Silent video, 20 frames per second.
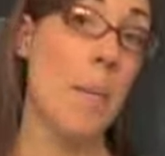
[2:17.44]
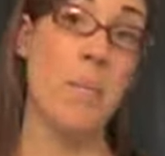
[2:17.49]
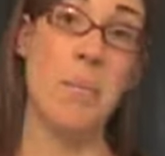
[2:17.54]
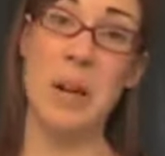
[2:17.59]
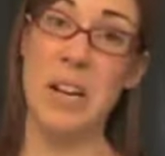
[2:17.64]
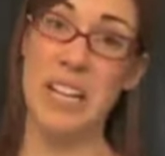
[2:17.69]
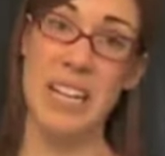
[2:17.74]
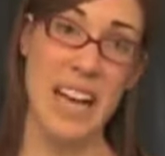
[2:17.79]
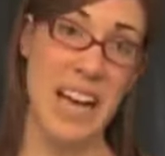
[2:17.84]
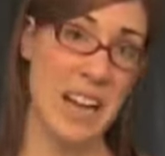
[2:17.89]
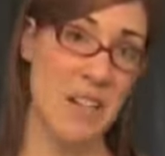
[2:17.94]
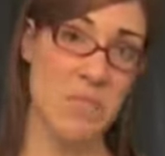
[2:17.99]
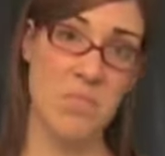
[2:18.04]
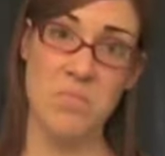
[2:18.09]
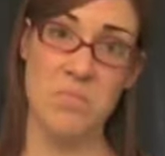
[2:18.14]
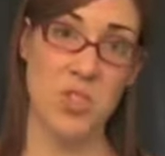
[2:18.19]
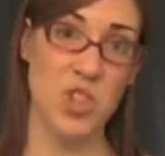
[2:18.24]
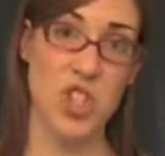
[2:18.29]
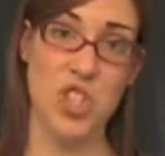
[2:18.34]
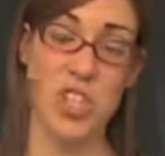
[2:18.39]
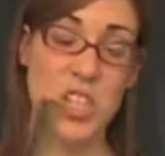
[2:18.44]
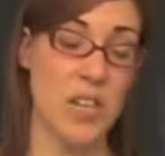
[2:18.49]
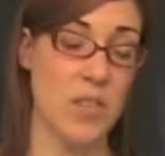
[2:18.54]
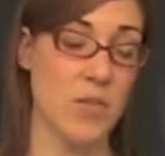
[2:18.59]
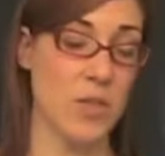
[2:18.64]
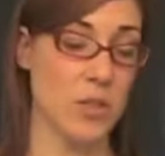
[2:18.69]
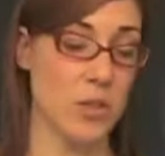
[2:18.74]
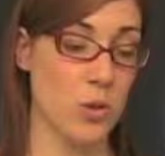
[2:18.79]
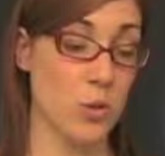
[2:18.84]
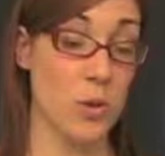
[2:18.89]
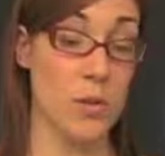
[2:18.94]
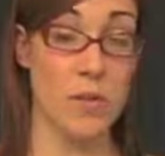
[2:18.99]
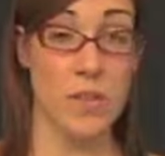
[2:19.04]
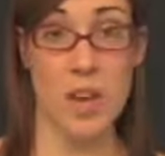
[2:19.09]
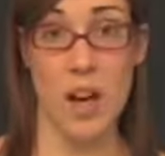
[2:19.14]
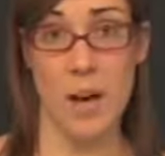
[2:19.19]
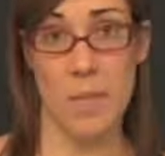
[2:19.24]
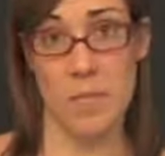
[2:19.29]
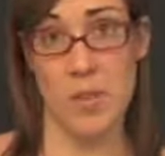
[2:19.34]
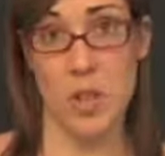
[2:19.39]
But again, just a different school of
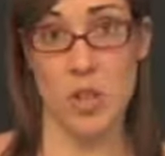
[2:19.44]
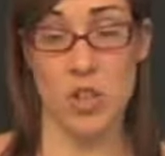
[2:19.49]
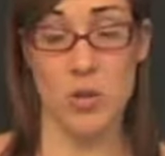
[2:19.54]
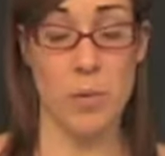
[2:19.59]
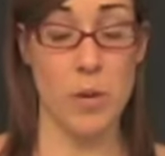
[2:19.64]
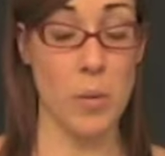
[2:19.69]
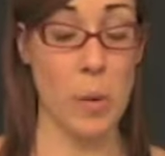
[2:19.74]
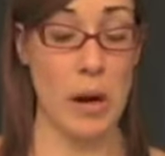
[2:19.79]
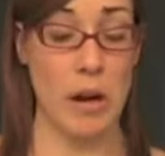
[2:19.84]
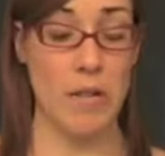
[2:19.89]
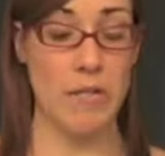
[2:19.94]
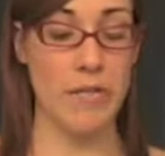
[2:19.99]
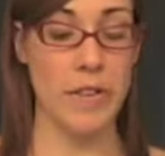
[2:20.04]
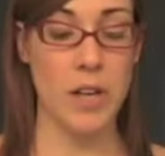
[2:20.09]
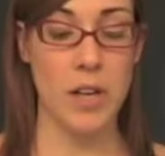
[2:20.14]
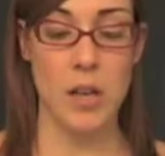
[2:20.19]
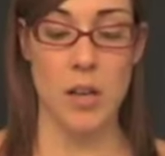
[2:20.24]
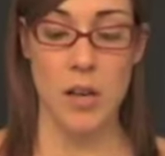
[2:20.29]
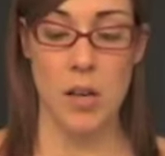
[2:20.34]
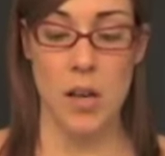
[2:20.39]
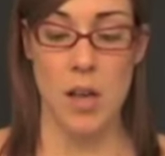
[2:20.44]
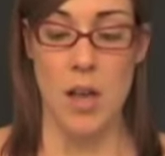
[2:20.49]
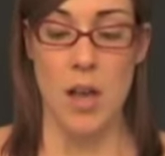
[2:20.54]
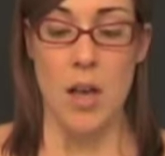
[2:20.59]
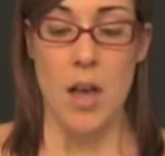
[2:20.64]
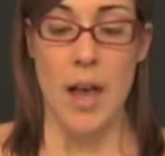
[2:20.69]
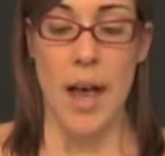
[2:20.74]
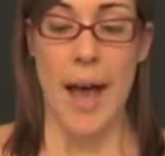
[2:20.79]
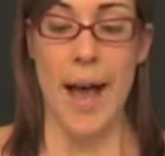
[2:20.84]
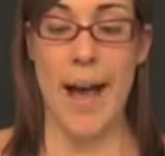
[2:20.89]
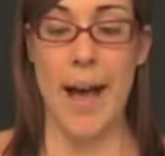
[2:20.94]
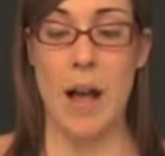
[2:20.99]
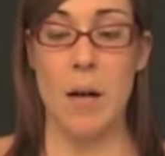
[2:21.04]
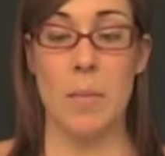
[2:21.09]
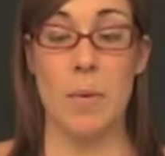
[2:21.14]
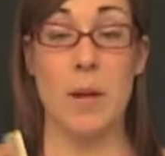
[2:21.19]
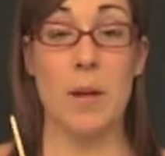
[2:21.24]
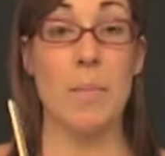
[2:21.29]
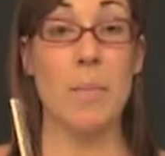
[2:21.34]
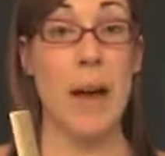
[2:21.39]
thought that you should be aware
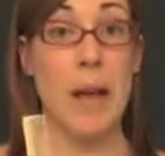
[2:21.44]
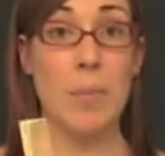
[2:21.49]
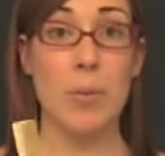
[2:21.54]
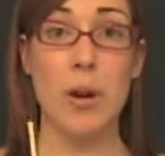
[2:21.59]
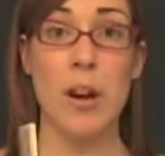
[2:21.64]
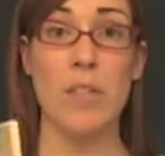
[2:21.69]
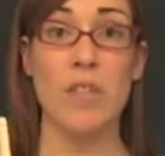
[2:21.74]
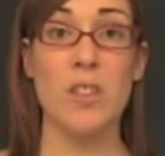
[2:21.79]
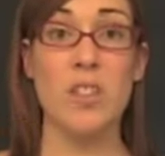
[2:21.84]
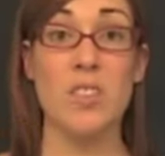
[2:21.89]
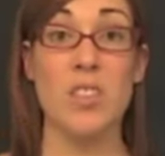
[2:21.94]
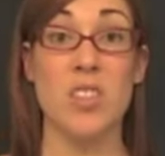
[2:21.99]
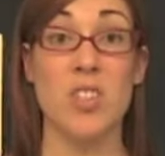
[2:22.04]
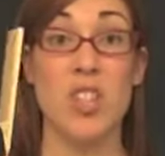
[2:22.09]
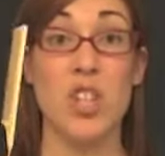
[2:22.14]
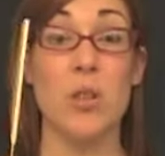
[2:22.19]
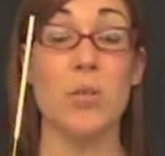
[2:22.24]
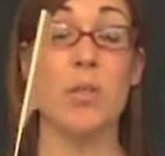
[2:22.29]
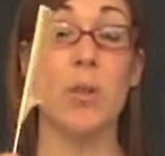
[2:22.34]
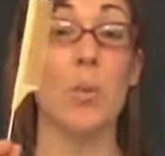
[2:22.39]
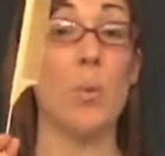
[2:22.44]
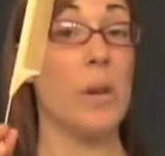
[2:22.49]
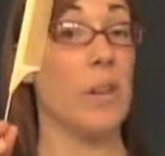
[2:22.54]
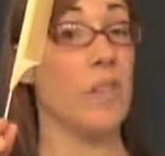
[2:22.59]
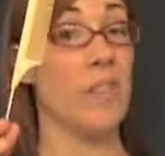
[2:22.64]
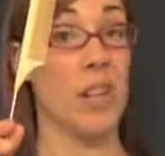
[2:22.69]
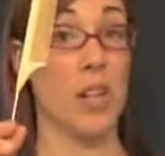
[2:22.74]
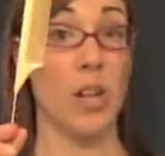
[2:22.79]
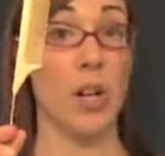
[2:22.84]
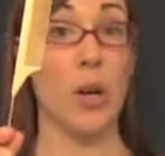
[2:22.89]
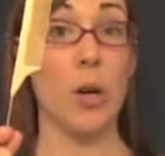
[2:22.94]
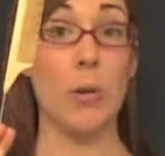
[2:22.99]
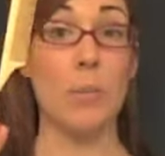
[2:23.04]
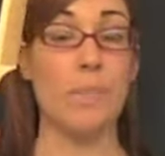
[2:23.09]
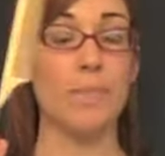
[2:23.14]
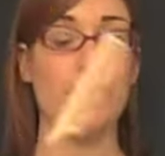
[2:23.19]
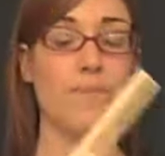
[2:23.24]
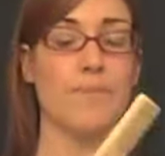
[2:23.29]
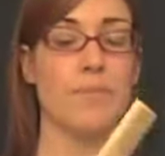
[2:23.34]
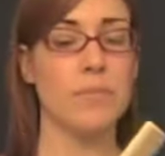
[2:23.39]
of. My preference is to use a weaving
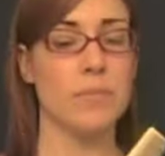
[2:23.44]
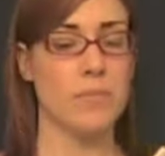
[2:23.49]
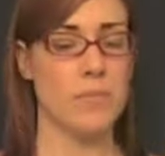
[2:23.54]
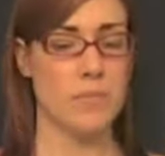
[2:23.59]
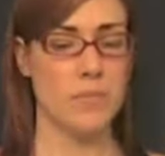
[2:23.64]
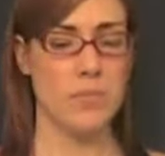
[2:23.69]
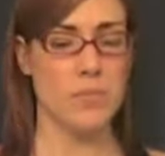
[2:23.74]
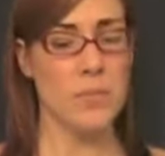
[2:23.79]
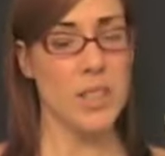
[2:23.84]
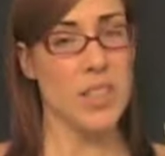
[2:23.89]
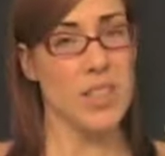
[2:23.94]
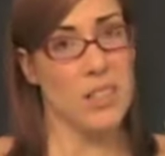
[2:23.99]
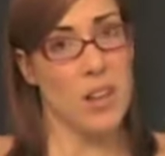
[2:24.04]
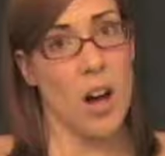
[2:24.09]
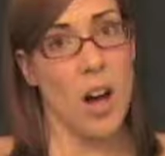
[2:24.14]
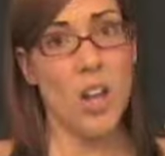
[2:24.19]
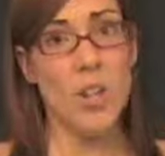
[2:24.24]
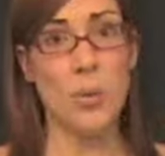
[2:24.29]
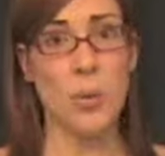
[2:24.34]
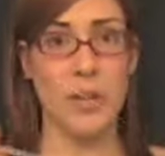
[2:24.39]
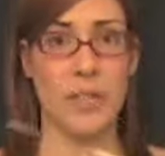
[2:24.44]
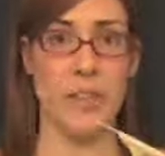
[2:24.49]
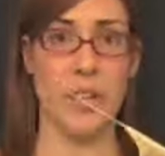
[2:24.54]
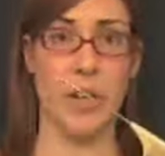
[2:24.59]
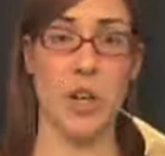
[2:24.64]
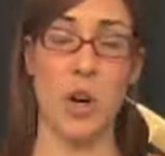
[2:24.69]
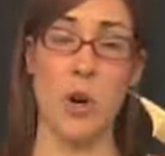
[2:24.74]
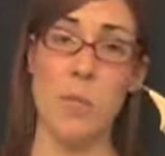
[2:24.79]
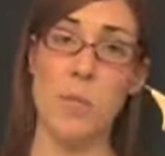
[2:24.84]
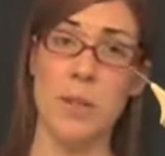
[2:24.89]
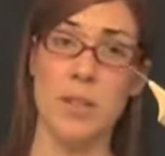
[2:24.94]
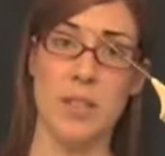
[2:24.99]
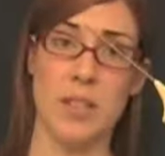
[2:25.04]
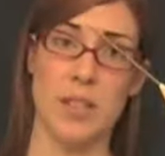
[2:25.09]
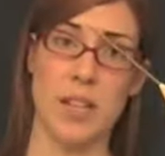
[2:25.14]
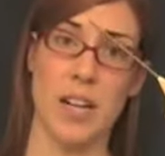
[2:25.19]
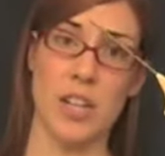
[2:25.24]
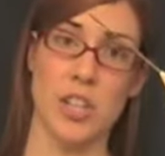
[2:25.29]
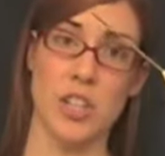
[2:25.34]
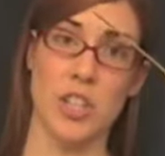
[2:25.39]
comb. It's called a weaving comb because
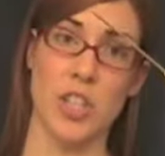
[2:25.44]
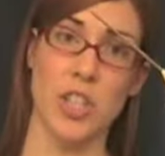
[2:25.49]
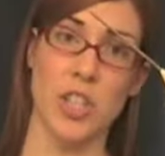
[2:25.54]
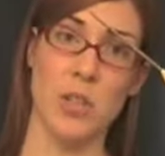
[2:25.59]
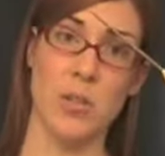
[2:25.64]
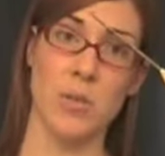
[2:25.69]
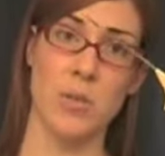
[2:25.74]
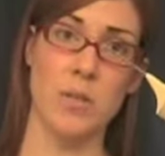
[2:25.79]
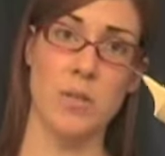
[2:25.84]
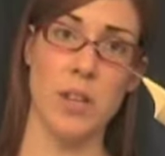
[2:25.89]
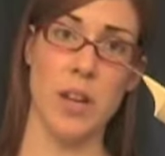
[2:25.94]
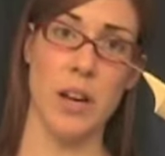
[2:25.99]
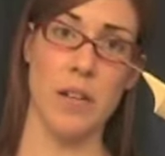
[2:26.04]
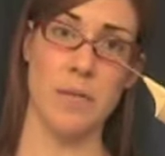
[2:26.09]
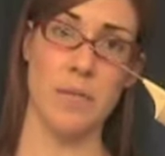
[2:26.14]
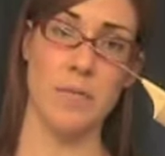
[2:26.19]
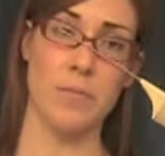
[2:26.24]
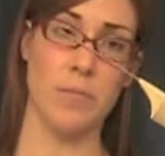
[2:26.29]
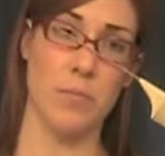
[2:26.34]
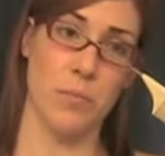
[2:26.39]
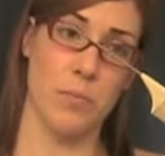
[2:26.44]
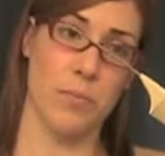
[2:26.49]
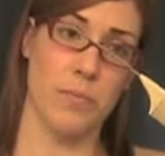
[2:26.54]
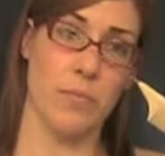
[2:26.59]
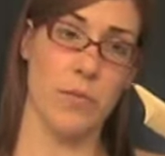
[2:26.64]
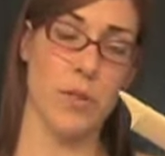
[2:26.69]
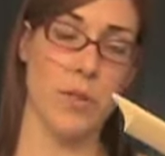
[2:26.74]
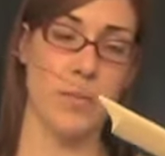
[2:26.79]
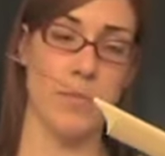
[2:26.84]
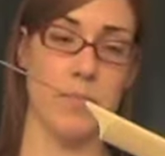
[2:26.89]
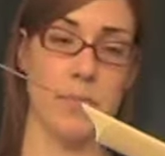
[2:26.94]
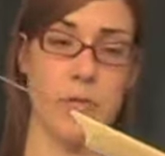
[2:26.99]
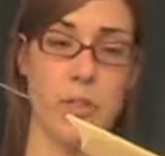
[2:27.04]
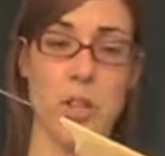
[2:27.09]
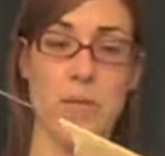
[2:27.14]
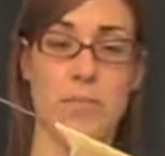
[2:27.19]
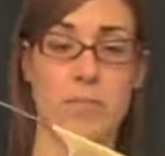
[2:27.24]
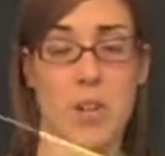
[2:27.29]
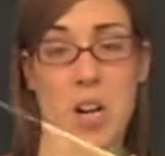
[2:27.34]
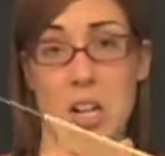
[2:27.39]
it's actually used for
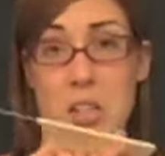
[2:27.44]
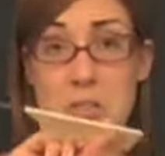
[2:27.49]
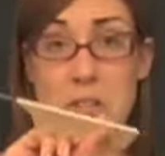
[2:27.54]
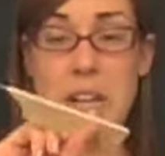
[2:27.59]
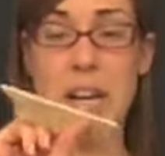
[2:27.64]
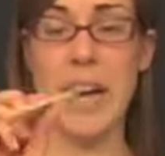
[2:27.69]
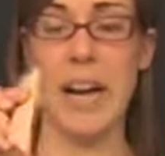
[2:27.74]
coloring